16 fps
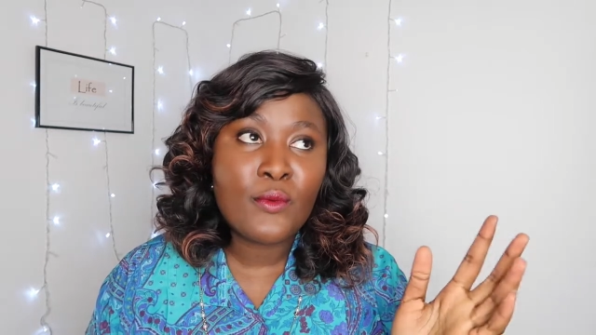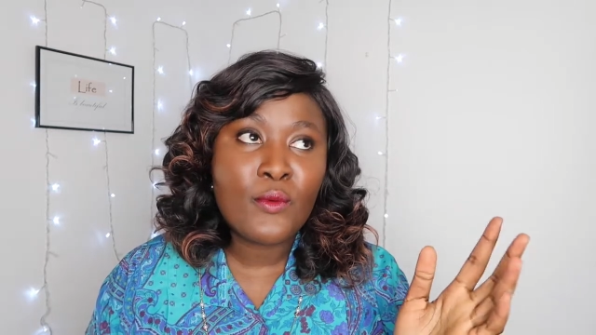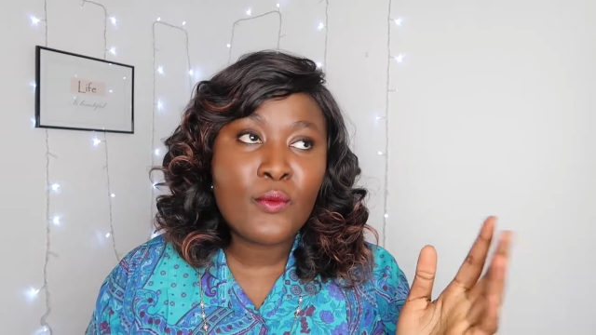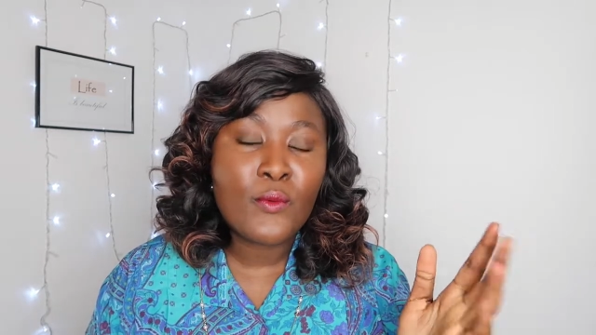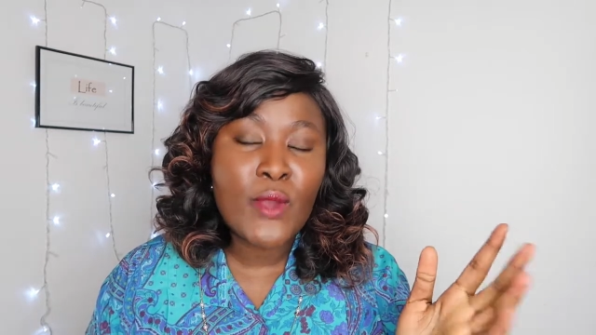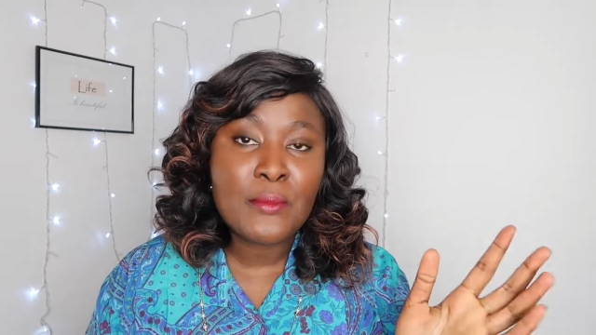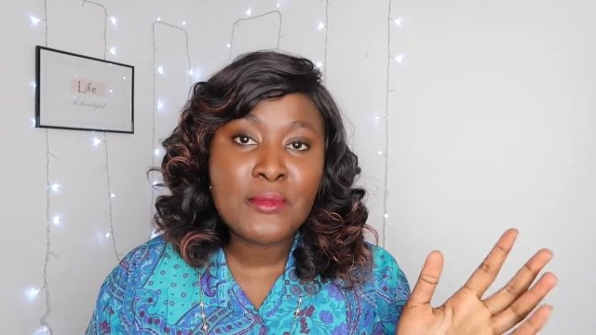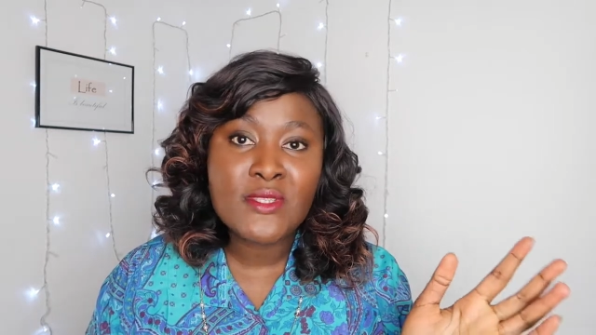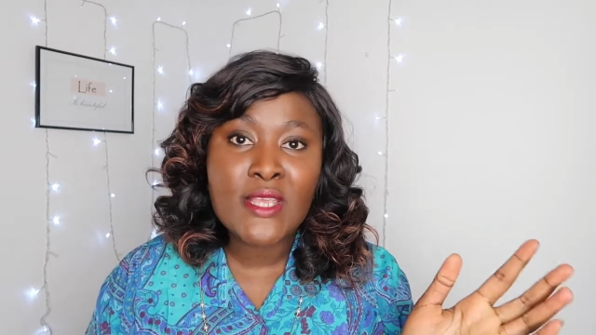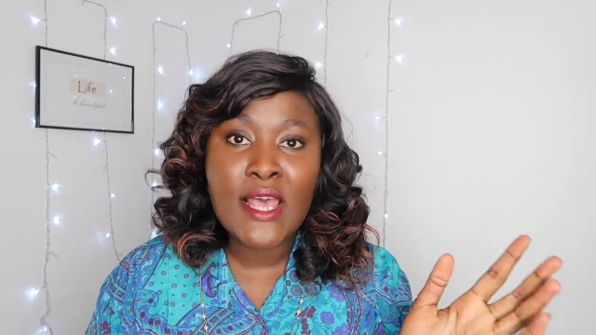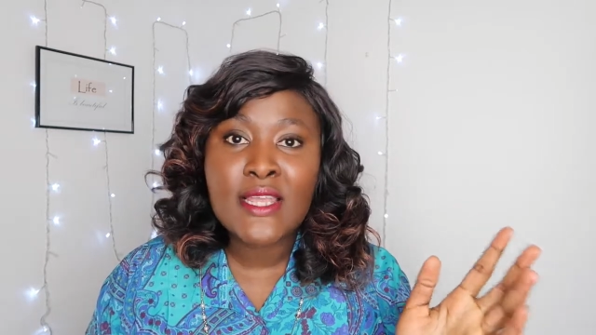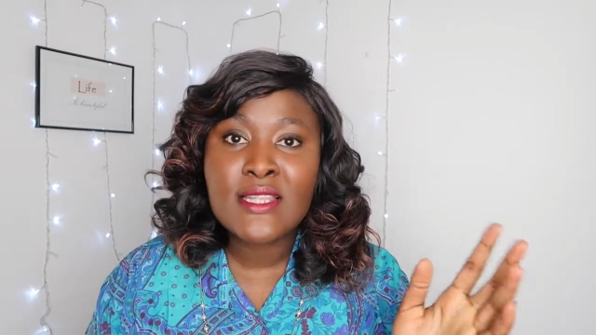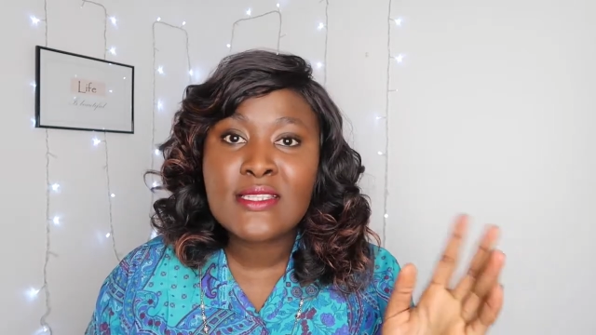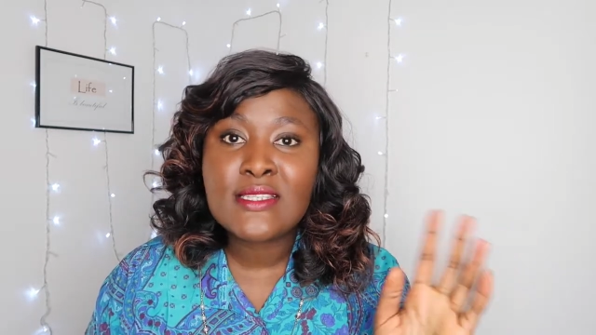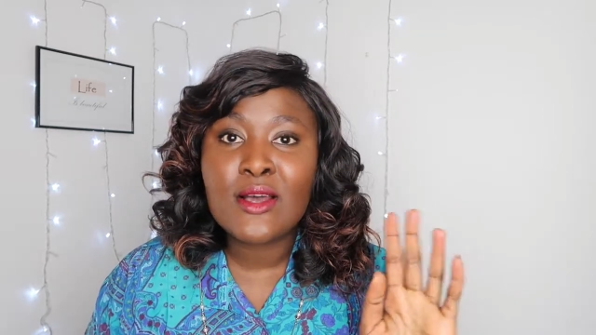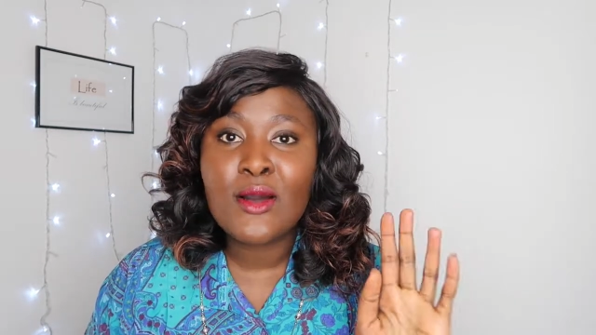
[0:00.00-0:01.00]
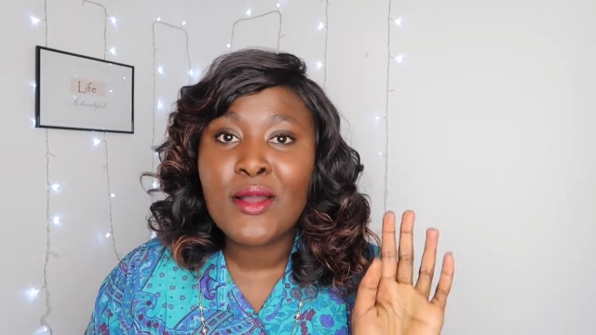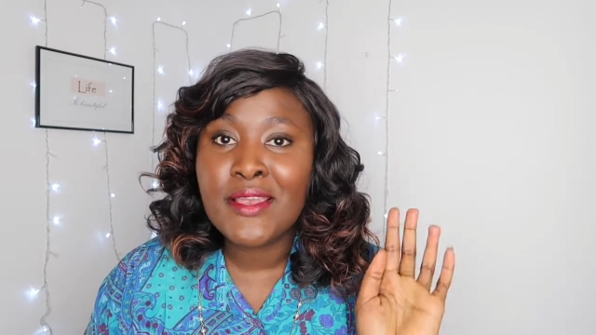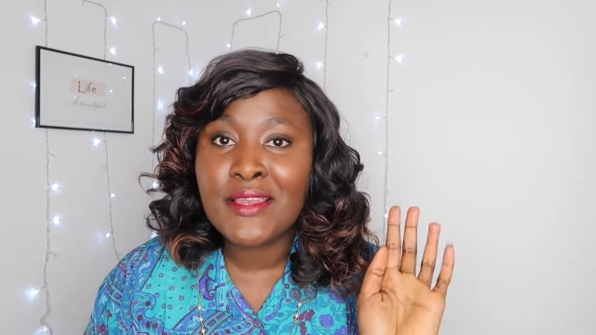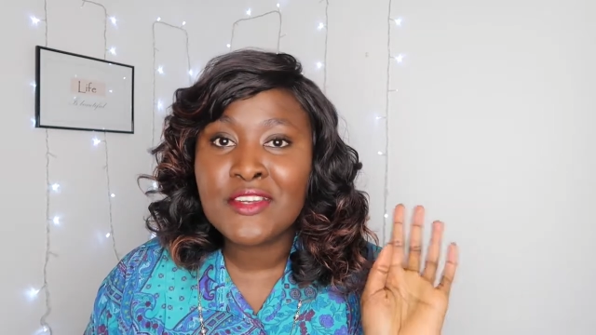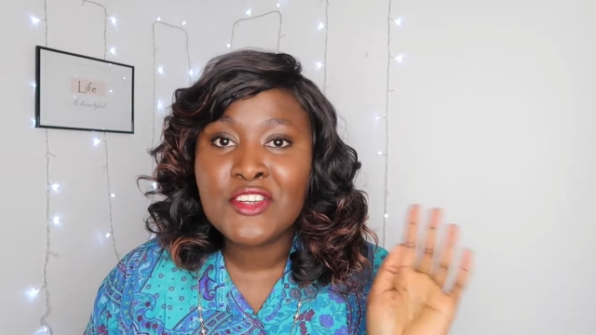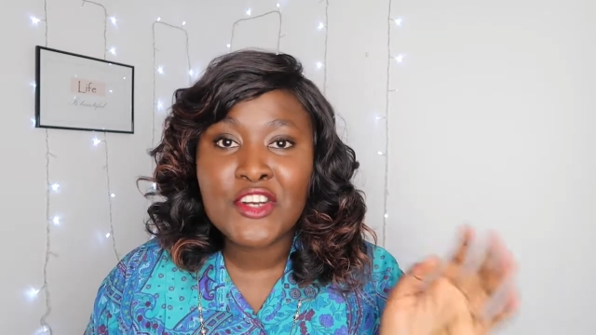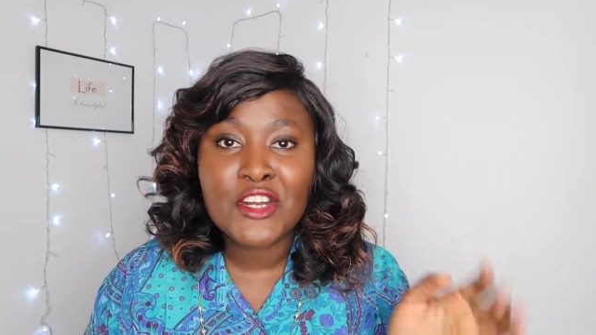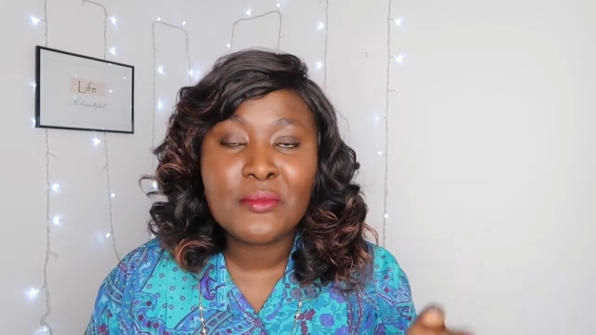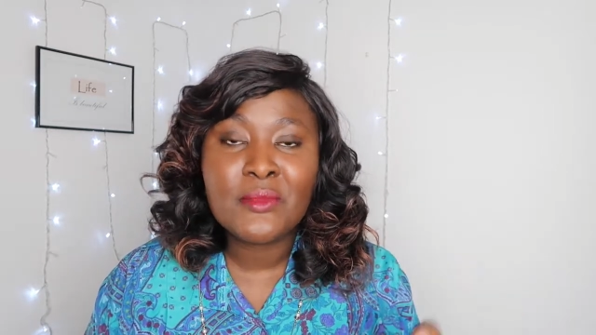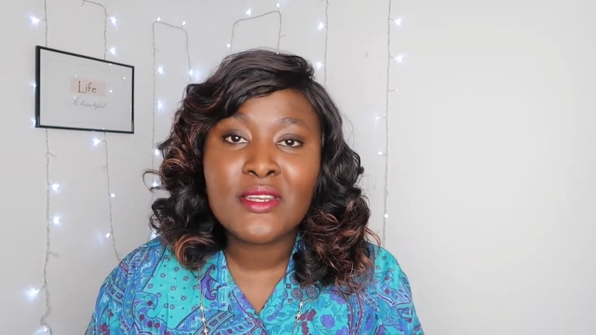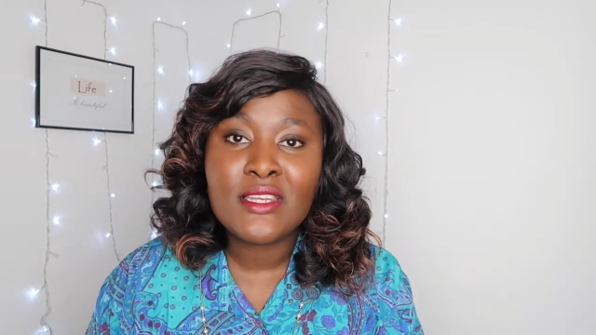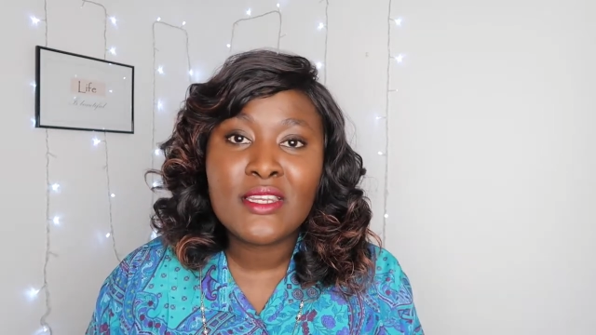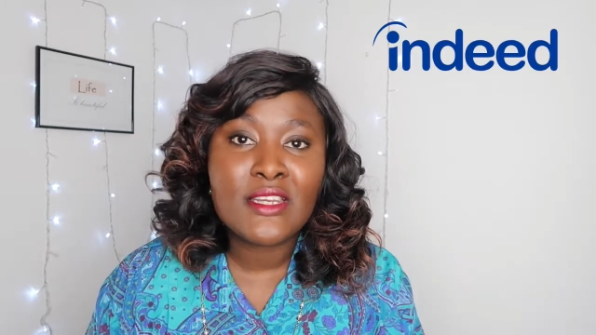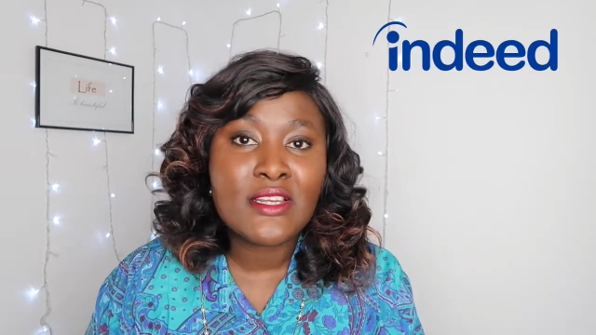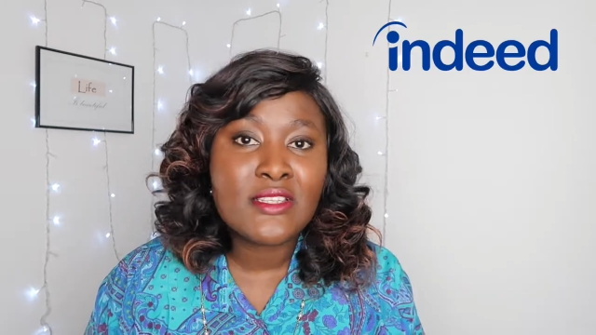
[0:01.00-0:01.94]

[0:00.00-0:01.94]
websites in Germany.